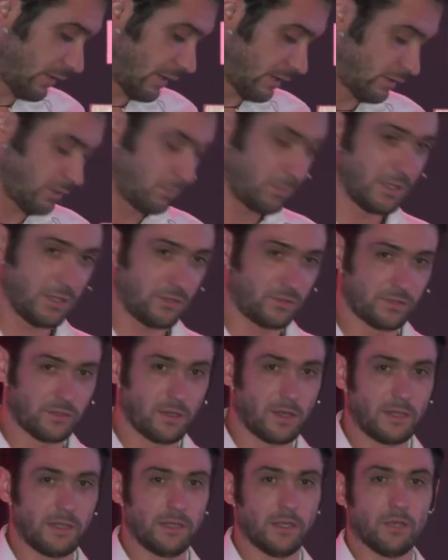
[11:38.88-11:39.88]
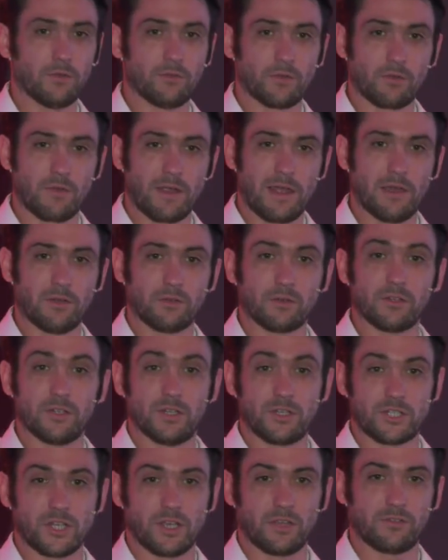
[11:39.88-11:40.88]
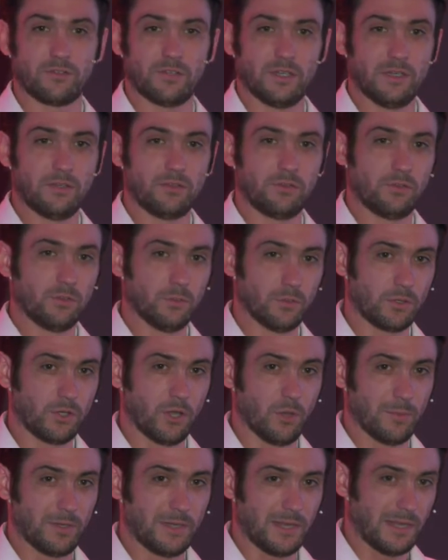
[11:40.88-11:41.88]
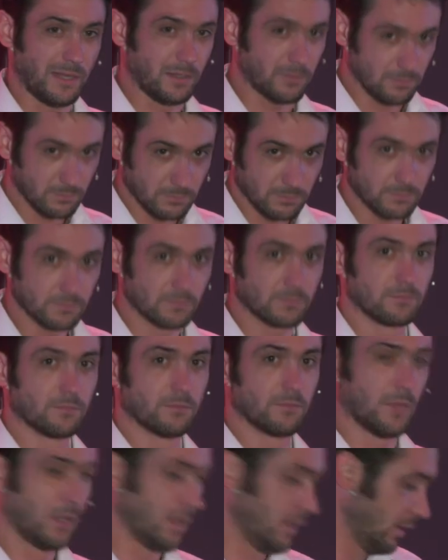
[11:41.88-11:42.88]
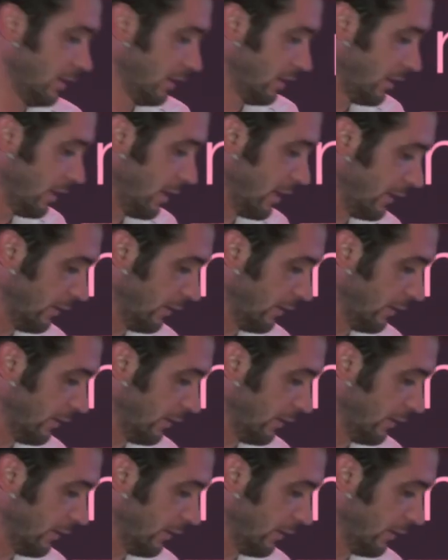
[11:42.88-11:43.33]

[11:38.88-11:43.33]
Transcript: had to be slightly overground, adjusted to accommodate a